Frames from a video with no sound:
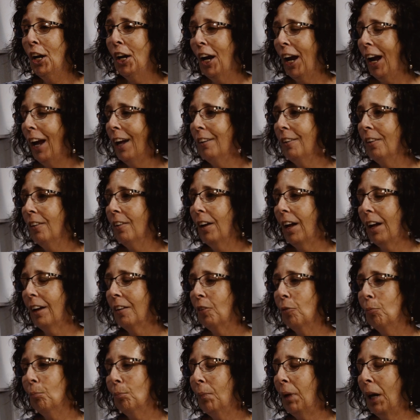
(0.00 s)

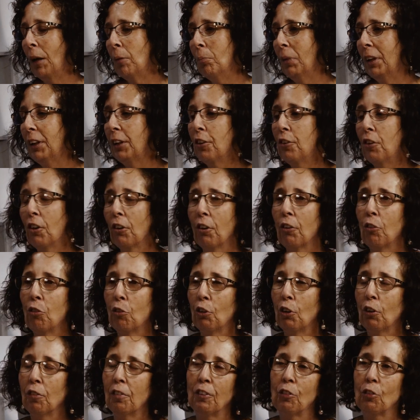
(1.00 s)
And my military
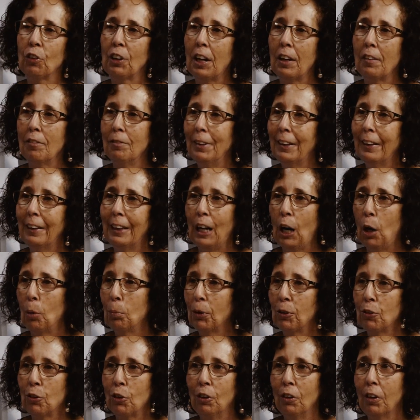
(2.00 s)
service gave me the
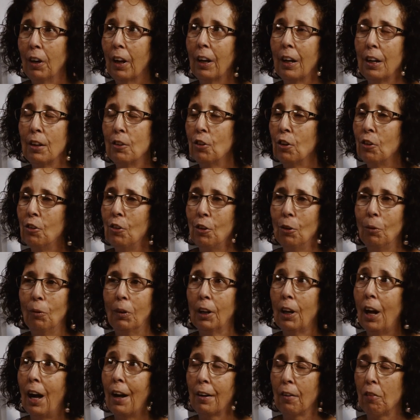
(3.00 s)
opportunity to do a
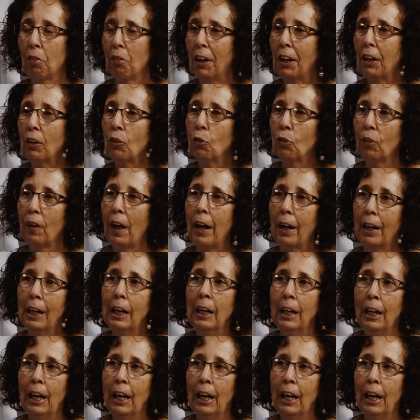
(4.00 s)
lot of things that